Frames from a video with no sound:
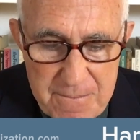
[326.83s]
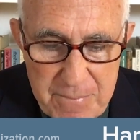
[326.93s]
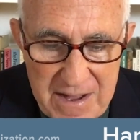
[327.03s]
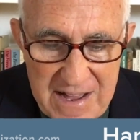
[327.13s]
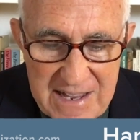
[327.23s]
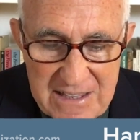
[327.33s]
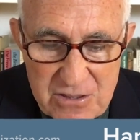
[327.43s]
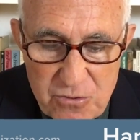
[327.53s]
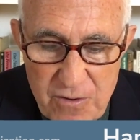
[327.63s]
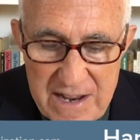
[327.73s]
by
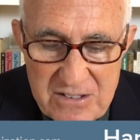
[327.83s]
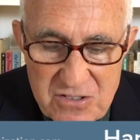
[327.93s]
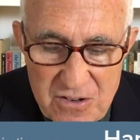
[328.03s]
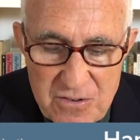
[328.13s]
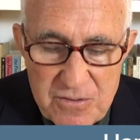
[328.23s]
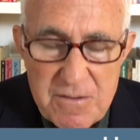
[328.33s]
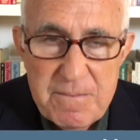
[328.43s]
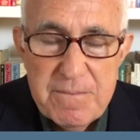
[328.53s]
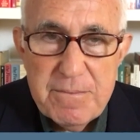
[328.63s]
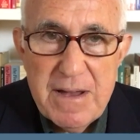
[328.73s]
the Gray
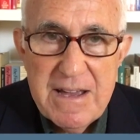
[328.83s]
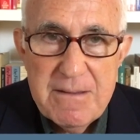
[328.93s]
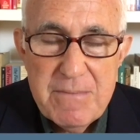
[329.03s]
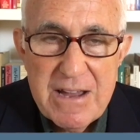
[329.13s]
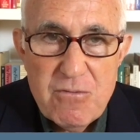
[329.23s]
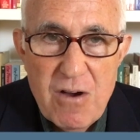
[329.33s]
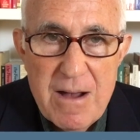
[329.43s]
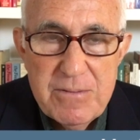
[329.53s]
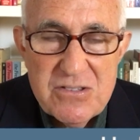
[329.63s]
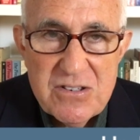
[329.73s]
Zone, by Mike
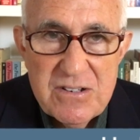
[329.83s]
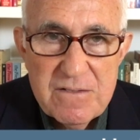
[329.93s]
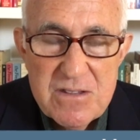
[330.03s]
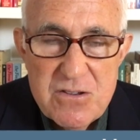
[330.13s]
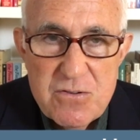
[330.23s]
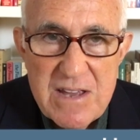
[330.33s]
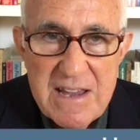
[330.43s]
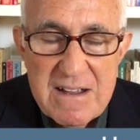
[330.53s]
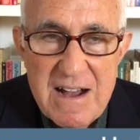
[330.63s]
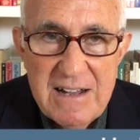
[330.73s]
Robinson of the
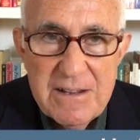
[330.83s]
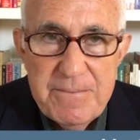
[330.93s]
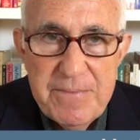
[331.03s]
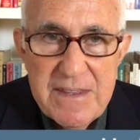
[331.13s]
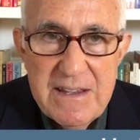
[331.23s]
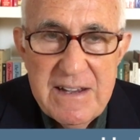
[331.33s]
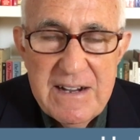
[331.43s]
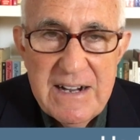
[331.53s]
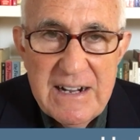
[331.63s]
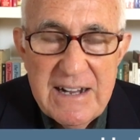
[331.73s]
UK Column,
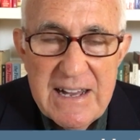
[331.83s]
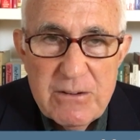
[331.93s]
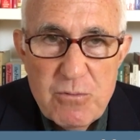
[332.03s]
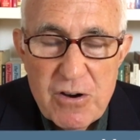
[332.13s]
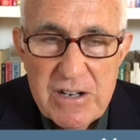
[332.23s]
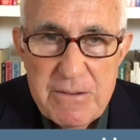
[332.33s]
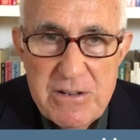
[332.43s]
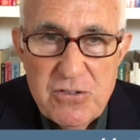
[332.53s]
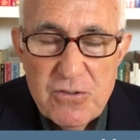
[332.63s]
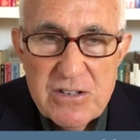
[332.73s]
and we're going to
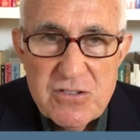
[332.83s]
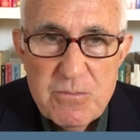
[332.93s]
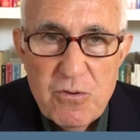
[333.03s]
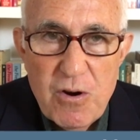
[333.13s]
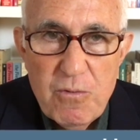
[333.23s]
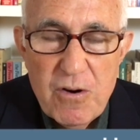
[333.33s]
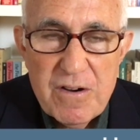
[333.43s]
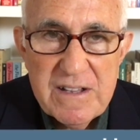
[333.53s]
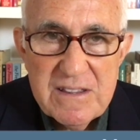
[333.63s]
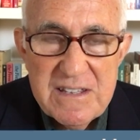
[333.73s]
be doing some more
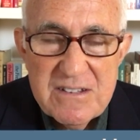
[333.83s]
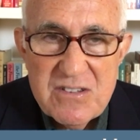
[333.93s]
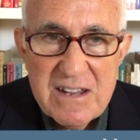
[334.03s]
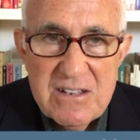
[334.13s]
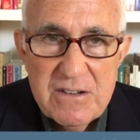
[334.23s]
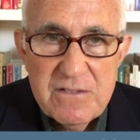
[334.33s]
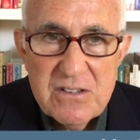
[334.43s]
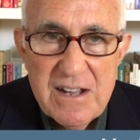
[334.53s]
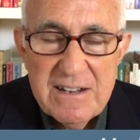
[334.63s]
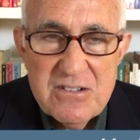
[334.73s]
work at the Executive
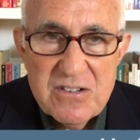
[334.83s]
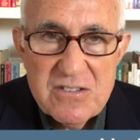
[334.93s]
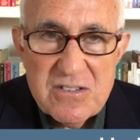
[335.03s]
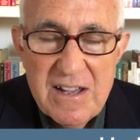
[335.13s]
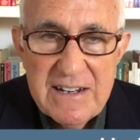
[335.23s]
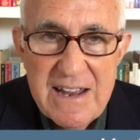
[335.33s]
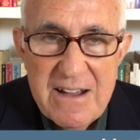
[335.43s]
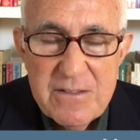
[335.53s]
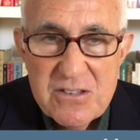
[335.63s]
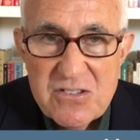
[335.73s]
Intelligence on
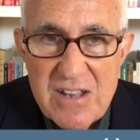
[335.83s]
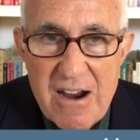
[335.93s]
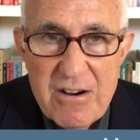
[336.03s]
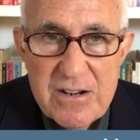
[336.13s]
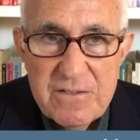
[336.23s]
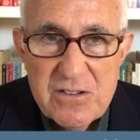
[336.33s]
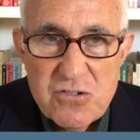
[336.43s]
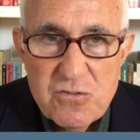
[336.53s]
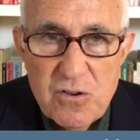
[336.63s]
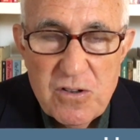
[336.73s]
how this narrative
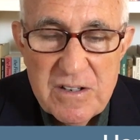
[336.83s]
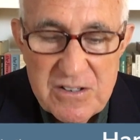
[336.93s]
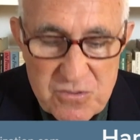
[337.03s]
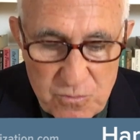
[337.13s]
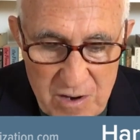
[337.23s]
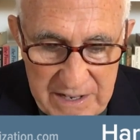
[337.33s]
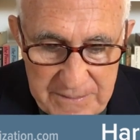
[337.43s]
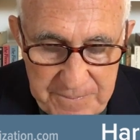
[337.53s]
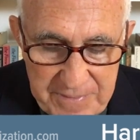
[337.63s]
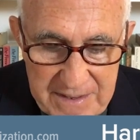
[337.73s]
control is run.